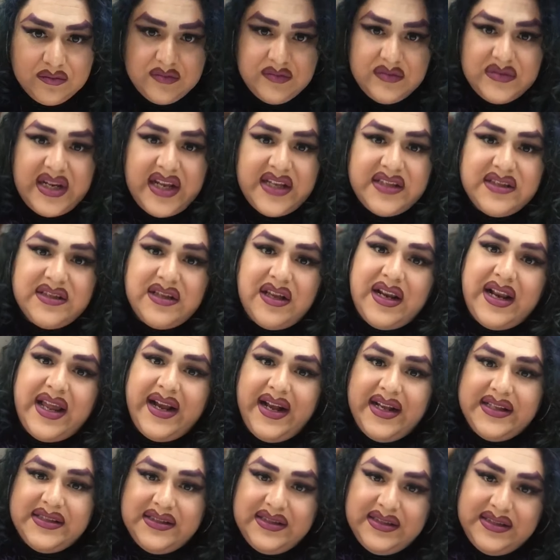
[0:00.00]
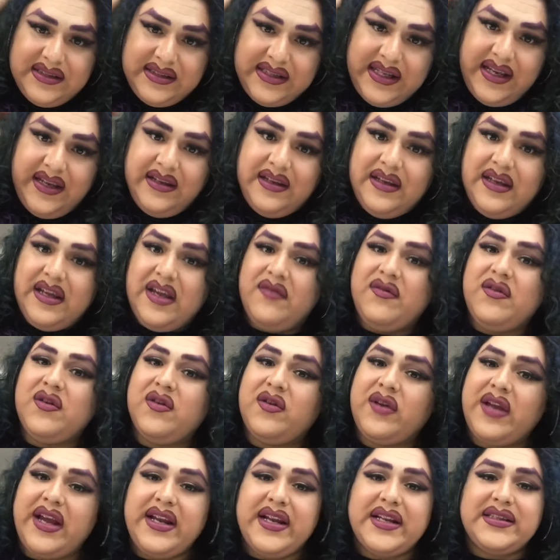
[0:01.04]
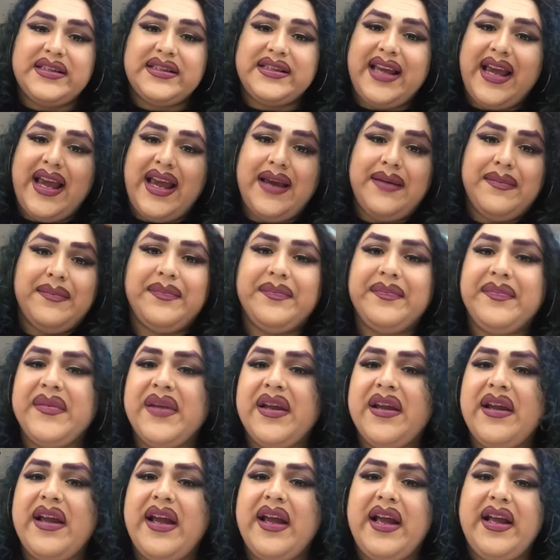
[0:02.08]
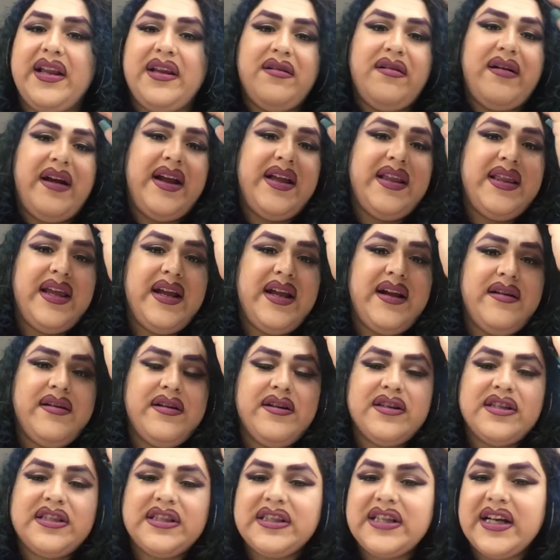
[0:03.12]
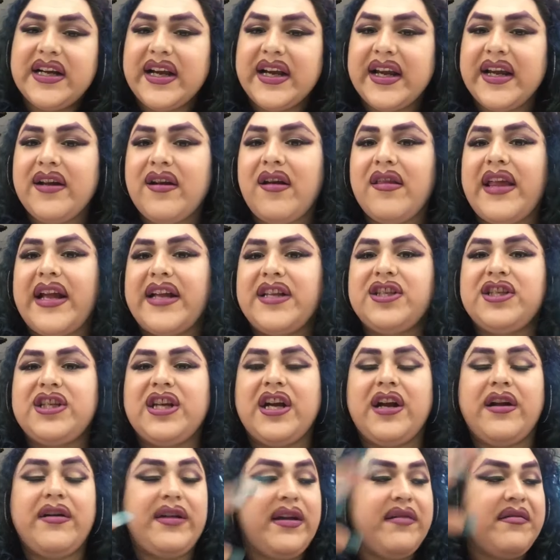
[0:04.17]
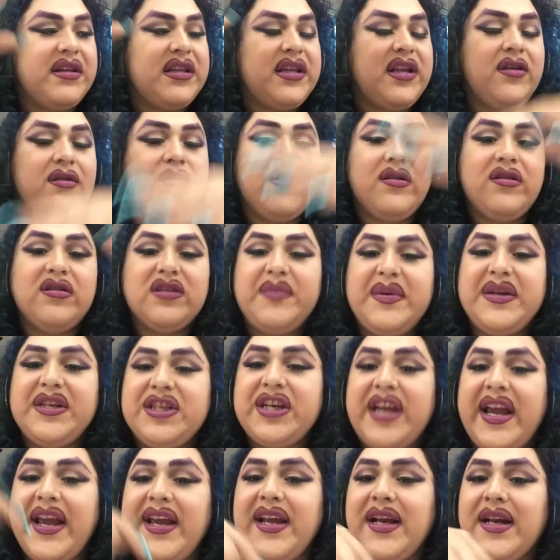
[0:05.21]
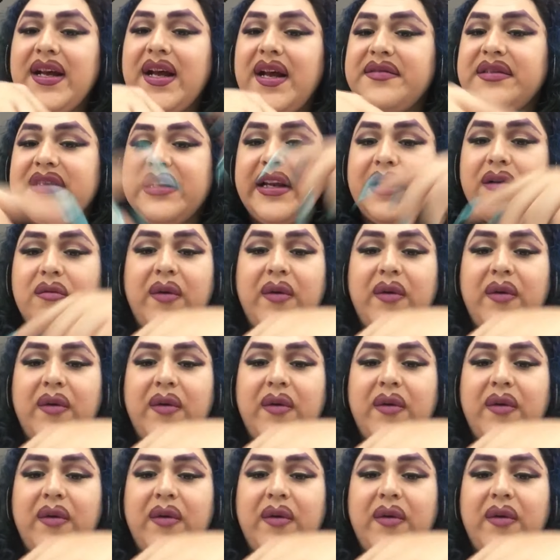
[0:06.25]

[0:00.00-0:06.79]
That's all I got to say. If you can't escape, and you're right there and you're stuck in all that chair and everything con los pinche handcuffs and